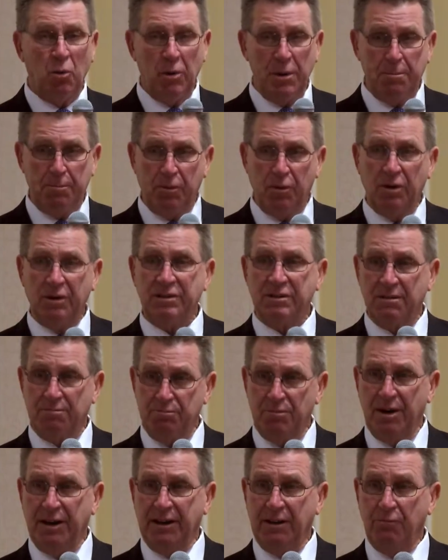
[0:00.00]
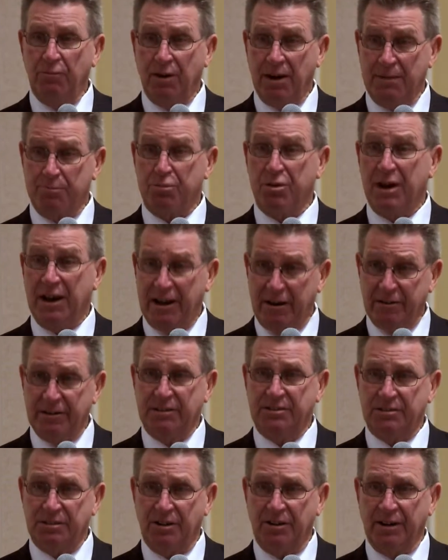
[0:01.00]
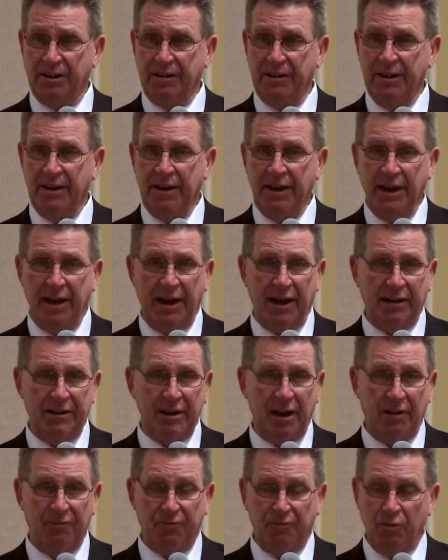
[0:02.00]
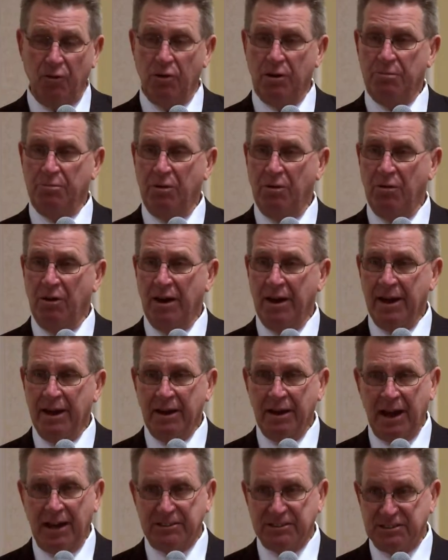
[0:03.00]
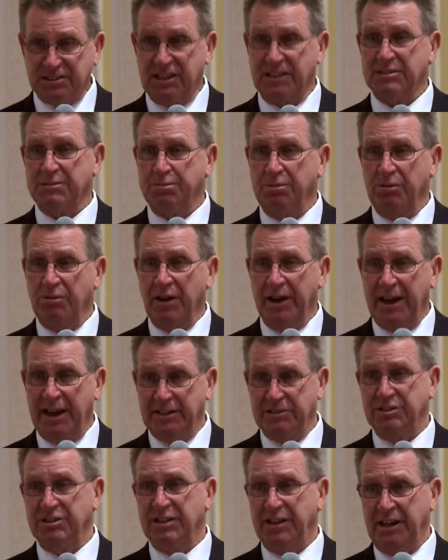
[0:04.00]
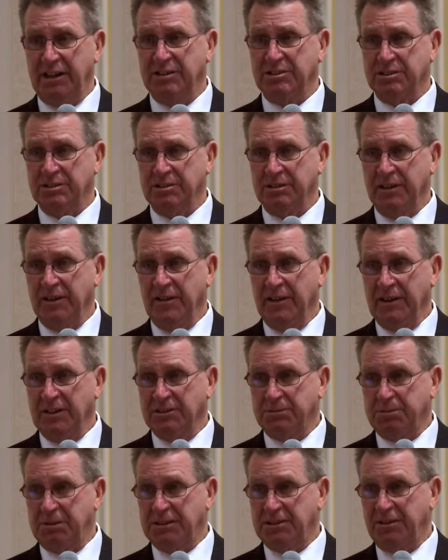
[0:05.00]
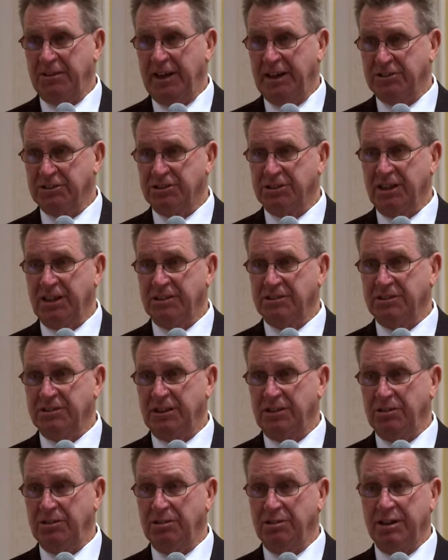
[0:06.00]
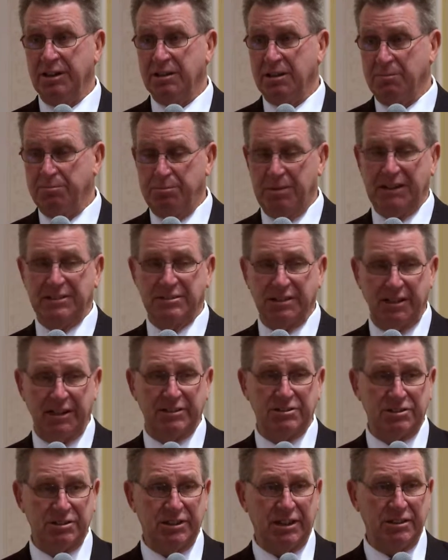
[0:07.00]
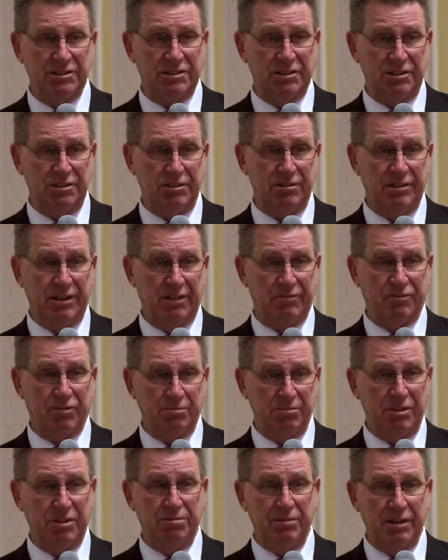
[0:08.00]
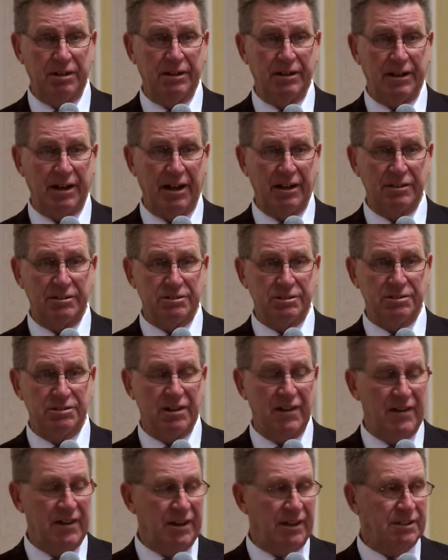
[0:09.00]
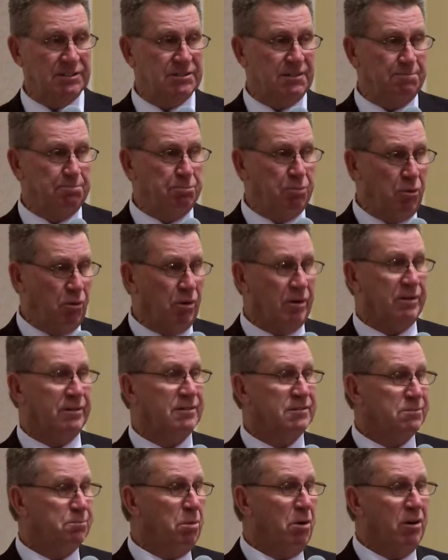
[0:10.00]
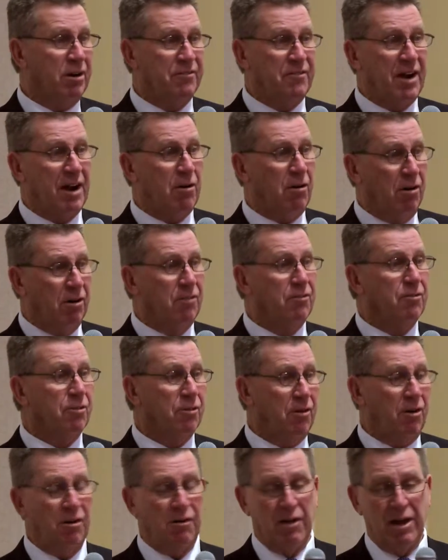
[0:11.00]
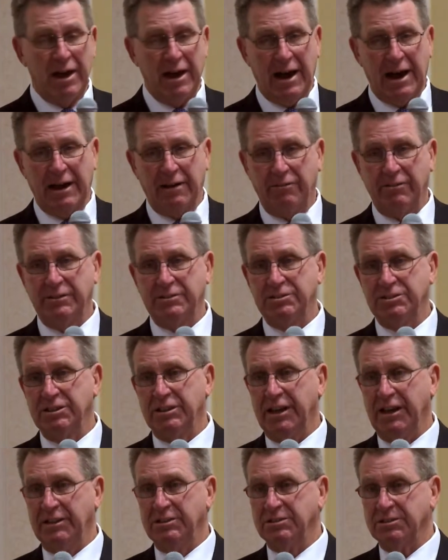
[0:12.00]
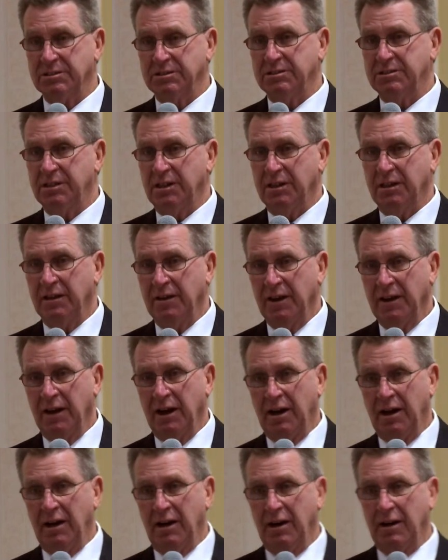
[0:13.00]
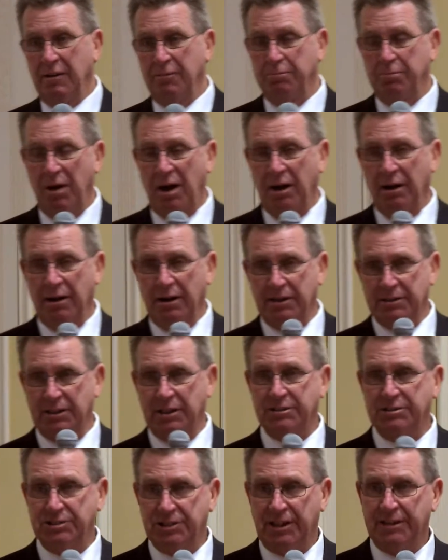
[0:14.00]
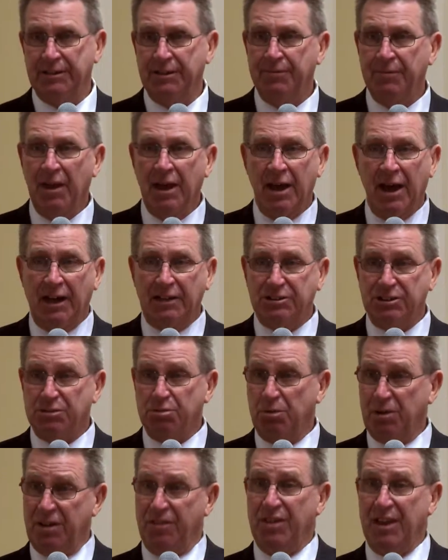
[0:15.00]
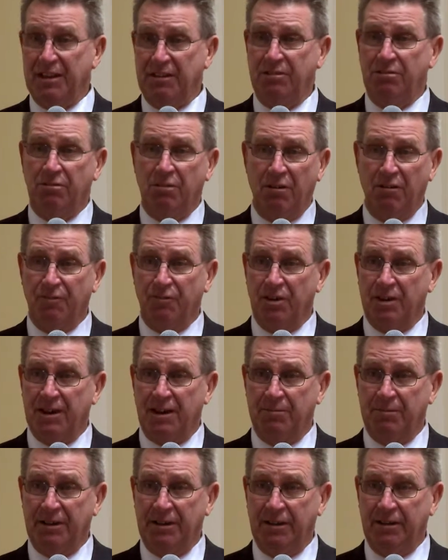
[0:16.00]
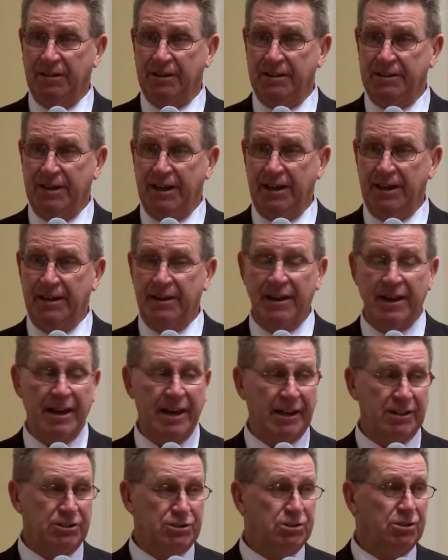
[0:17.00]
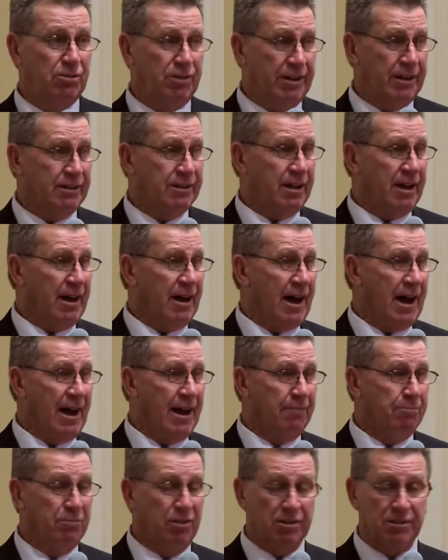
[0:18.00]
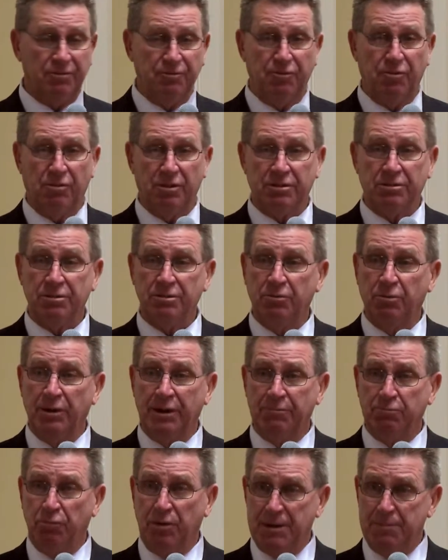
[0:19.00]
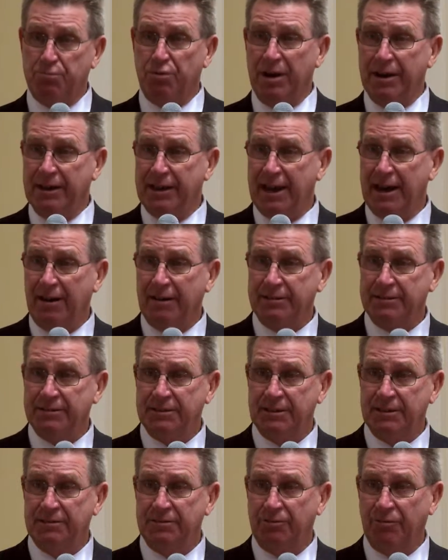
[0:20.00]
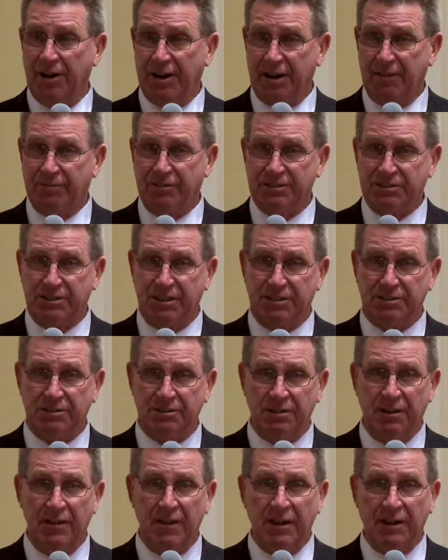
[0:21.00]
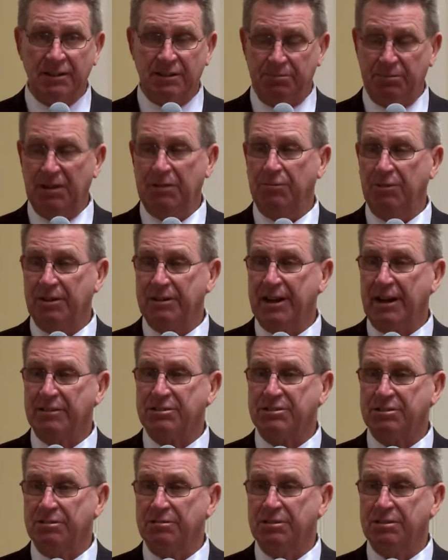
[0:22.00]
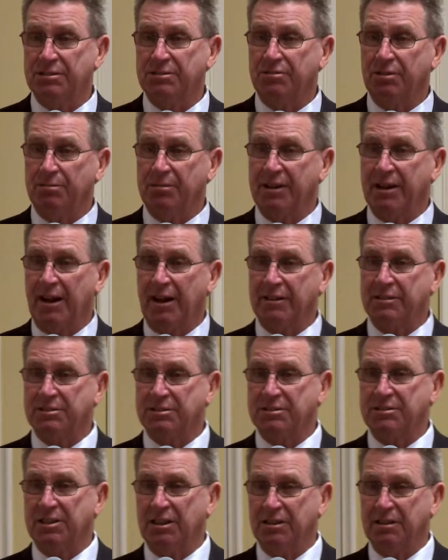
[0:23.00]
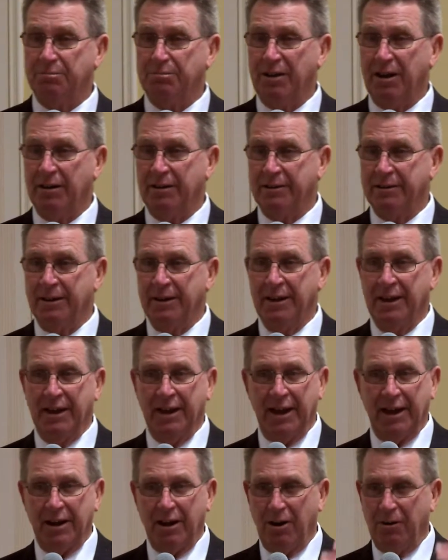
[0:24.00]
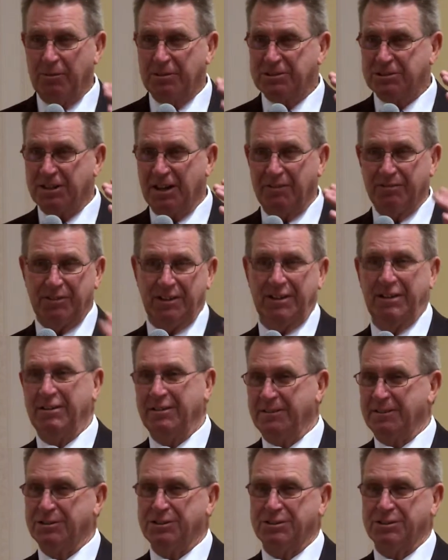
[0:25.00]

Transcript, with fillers: we put the money where our priorities are. And affordable, accessible education especially the education that you get, the basic education that you get from community colleges is important. as part of our overall higher education uh, uh, uh, uh agenda. I just want to thank you all for coming here today. Enjoy it. I'm looking forward to when we break out and right after session to meet with our students from the College of Southern Maryland. And I always love to hear the